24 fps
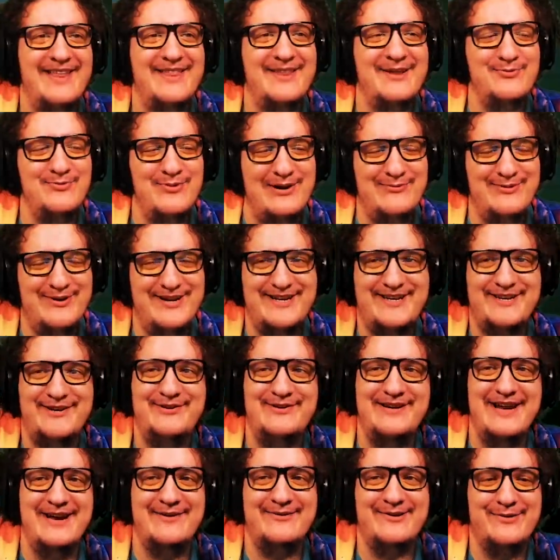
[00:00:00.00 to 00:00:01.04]
and then when we
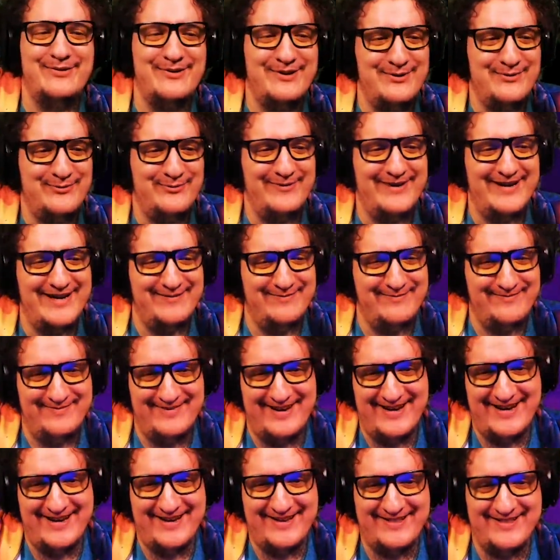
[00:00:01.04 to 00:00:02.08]
do, Network's gonna win
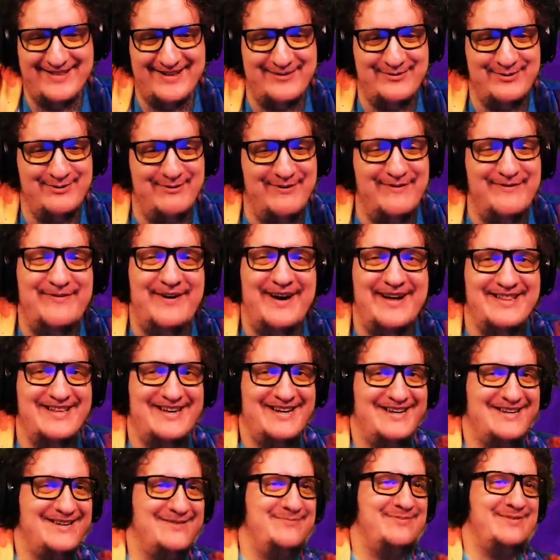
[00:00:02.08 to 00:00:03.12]
immediately when we
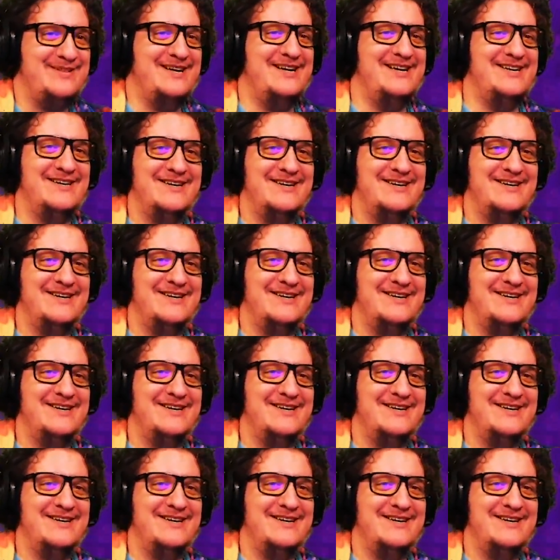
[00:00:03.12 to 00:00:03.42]
finally get to play